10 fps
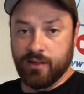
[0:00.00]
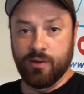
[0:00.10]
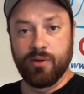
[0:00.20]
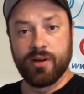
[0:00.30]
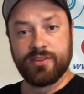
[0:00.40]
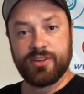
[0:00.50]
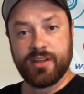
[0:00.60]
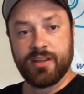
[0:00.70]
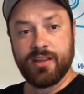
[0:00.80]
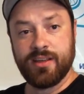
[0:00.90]
a
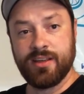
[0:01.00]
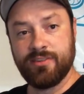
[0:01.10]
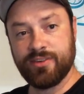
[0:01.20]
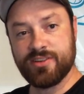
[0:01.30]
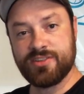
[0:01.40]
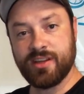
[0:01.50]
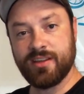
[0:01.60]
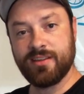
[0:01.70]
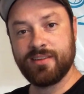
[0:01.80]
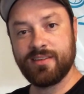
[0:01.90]
1G first
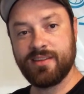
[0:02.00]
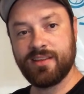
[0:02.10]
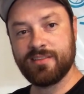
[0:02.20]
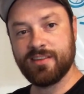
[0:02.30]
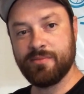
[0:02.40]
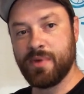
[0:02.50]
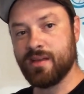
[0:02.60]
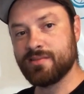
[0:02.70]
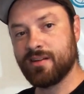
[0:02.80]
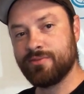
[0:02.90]
gen DSM
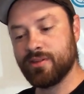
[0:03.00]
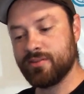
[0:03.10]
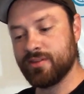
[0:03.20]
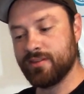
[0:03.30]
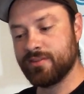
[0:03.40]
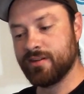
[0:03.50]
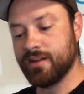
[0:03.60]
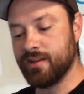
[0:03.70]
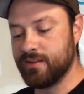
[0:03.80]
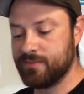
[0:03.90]
mass airflow sensor in
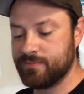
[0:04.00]
it.